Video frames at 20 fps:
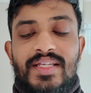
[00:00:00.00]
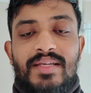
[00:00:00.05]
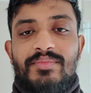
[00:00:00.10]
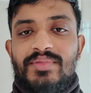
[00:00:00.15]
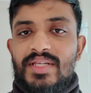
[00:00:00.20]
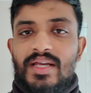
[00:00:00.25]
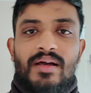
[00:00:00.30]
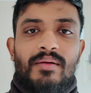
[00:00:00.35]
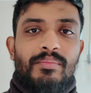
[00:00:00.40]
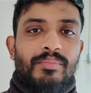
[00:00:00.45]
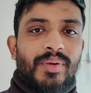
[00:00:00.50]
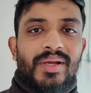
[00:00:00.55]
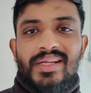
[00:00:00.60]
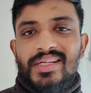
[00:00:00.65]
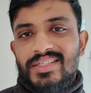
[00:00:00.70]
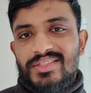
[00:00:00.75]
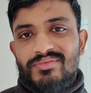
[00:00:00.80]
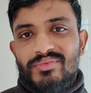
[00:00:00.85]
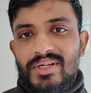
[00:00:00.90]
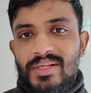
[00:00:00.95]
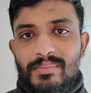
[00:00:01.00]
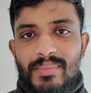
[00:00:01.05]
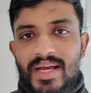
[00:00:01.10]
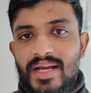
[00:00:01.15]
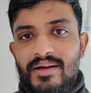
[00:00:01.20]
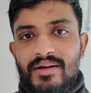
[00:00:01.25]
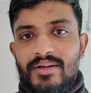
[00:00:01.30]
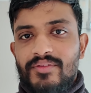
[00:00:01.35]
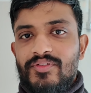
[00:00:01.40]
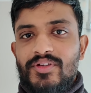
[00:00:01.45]
same setup, but it doesn't really
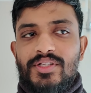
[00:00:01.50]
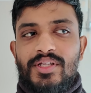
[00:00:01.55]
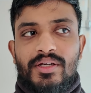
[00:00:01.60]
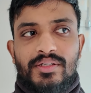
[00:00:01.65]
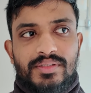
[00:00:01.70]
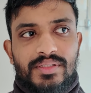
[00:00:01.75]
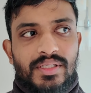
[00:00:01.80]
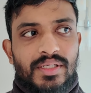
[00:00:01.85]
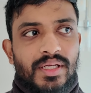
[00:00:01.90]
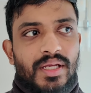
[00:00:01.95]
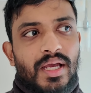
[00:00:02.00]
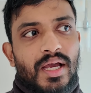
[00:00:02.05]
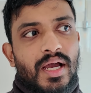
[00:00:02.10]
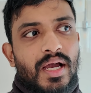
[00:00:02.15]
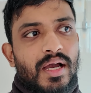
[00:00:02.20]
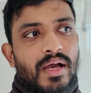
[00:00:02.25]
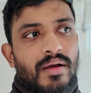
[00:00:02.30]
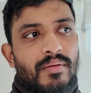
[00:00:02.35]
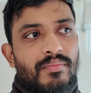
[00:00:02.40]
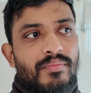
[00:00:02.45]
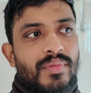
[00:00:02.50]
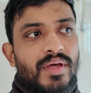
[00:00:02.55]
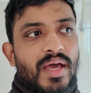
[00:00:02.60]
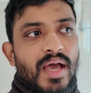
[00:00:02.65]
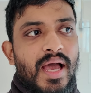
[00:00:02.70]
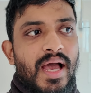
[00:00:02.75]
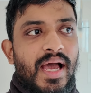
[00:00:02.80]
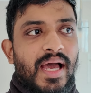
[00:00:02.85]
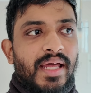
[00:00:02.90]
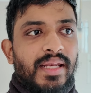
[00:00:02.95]
matter if you don't.
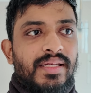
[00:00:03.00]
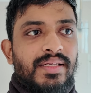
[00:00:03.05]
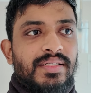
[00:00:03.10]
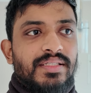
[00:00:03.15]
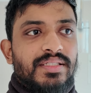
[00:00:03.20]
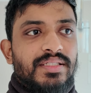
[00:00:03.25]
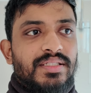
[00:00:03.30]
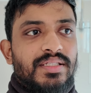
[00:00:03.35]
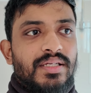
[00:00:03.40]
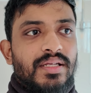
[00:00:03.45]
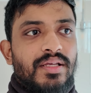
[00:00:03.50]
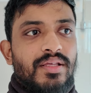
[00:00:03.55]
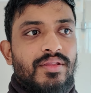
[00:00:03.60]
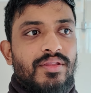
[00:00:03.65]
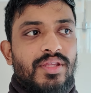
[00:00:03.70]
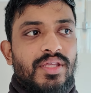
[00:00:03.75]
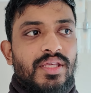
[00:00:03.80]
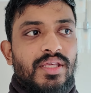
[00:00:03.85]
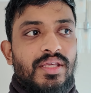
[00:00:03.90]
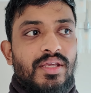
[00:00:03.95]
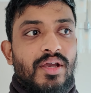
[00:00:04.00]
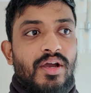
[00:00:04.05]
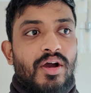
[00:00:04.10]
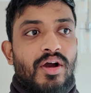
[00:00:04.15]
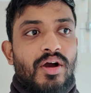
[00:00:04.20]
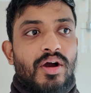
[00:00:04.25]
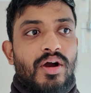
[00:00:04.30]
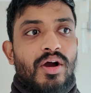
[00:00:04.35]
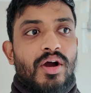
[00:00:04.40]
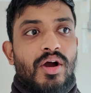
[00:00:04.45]
And the
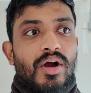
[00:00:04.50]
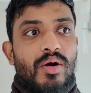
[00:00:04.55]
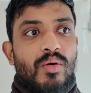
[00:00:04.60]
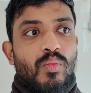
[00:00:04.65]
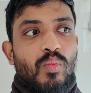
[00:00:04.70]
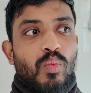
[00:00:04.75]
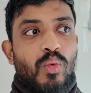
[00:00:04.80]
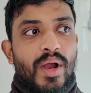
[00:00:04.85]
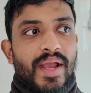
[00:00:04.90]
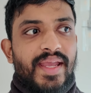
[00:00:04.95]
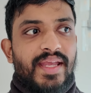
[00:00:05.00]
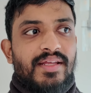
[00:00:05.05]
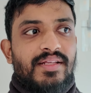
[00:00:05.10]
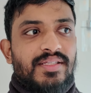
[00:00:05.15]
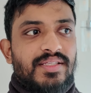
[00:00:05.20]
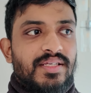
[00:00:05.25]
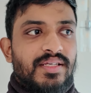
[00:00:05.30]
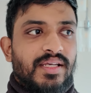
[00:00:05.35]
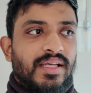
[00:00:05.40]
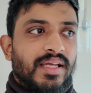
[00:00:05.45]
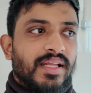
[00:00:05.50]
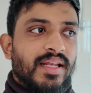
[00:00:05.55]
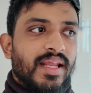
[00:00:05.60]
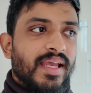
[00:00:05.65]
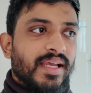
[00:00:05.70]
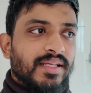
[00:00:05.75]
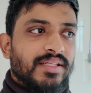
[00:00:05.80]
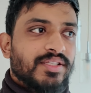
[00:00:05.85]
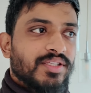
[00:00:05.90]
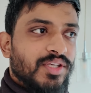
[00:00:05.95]
way to
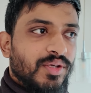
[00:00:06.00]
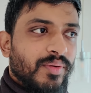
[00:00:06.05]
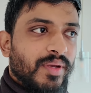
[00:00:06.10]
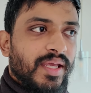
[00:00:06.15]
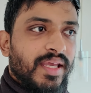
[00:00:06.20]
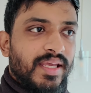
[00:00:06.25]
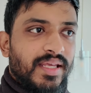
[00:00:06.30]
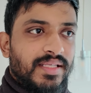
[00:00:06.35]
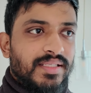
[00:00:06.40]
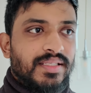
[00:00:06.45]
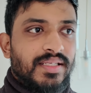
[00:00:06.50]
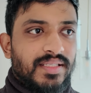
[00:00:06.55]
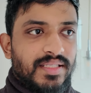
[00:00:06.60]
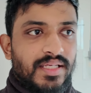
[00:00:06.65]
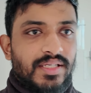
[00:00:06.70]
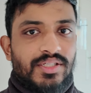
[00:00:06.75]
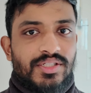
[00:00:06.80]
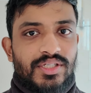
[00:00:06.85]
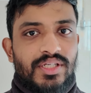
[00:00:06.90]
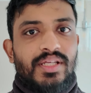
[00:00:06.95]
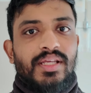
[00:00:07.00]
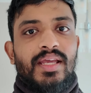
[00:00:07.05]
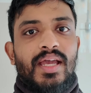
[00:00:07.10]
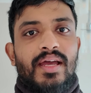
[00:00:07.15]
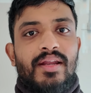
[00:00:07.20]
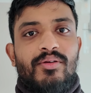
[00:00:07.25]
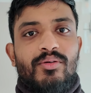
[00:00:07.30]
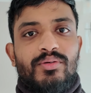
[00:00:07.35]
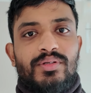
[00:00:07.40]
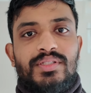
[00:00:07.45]
connect to it is essentially get
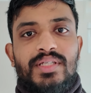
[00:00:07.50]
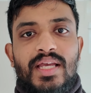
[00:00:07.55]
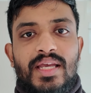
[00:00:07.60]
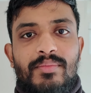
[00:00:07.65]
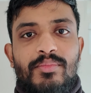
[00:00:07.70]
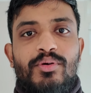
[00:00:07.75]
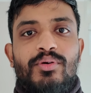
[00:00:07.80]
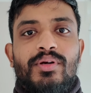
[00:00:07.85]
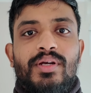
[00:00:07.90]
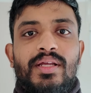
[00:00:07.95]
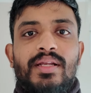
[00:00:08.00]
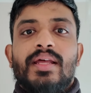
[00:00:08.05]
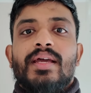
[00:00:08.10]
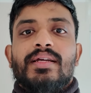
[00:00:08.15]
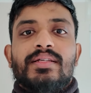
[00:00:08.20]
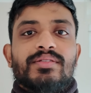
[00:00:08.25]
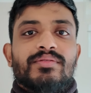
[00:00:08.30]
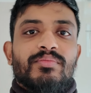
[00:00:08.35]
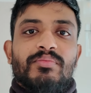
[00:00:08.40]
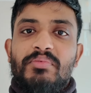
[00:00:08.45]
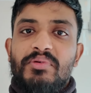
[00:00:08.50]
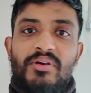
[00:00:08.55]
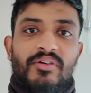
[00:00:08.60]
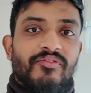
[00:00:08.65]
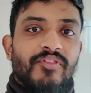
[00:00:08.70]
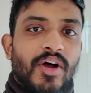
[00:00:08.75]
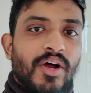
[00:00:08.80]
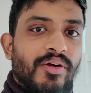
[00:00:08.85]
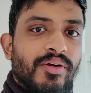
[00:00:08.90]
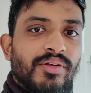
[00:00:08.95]
an aux cable, connect your
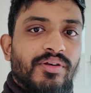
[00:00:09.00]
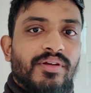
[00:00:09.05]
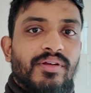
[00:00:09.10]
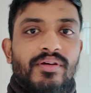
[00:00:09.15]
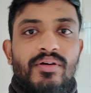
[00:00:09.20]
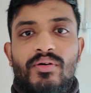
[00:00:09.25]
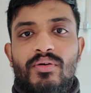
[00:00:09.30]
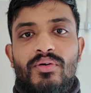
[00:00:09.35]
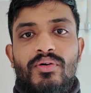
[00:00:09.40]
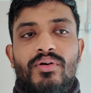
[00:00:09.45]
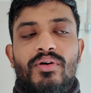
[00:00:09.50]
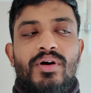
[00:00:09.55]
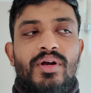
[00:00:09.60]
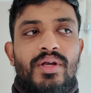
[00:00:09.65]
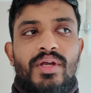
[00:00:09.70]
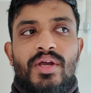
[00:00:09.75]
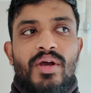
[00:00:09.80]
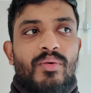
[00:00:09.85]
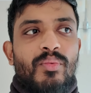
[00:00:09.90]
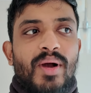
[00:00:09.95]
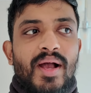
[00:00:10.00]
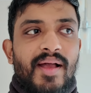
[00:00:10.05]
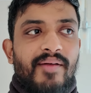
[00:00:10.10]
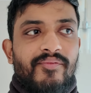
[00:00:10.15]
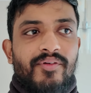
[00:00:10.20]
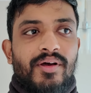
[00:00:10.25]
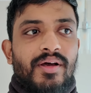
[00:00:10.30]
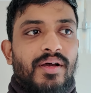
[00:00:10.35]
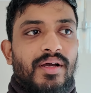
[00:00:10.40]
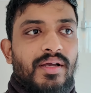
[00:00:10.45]
phone or
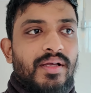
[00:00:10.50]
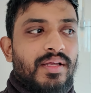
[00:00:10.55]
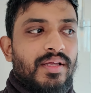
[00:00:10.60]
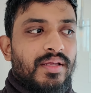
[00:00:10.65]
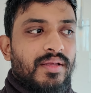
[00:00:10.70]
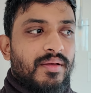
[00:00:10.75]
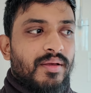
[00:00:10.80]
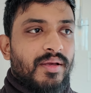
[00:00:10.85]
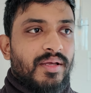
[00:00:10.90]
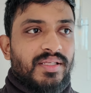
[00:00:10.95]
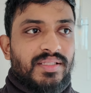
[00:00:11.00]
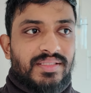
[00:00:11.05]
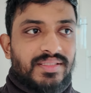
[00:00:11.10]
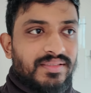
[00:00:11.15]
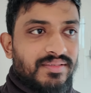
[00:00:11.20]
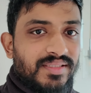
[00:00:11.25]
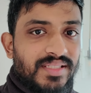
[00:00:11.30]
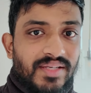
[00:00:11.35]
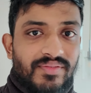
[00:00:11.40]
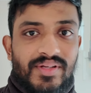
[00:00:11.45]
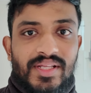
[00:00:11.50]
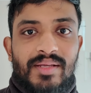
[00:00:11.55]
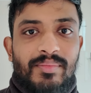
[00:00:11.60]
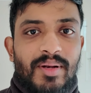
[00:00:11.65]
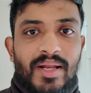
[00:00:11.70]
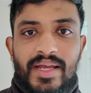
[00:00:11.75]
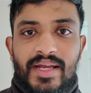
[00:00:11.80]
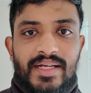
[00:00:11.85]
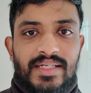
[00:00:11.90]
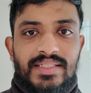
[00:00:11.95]
whatever a DVD
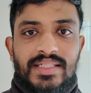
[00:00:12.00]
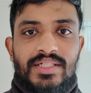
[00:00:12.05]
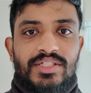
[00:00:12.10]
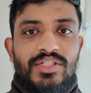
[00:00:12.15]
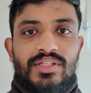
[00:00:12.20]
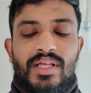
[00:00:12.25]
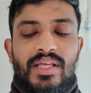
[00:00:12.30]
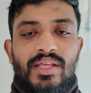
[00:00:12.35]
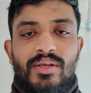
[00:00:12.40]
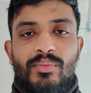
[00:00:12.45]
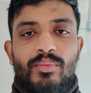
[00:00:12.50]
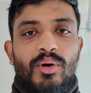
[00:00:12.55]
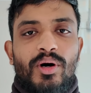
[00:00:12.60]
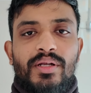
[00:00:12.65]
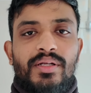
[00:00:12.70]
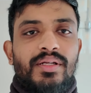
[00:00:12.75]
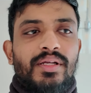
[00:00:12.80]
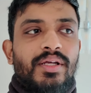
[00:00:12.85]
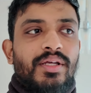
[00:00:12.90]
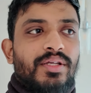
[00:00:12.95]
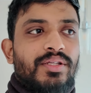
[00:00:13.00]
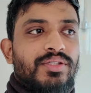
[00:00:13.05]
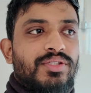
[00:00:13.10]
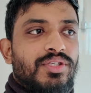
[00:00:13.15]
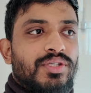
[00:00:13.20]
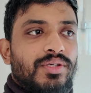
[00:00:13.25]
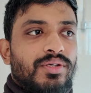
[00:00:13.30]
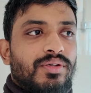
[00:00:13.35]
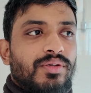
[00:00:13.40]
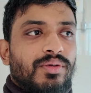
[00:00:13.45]
player, etc., that you want
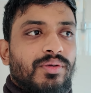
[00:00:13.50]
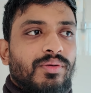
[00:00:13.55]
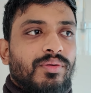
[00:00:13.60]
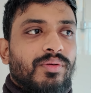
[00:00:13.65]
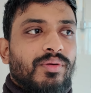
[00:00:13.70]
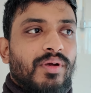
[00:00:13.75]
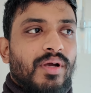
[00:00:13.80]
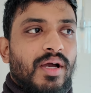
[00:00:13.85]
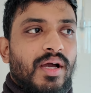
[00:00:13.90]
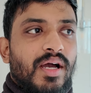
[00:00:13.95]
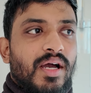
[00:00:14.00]
to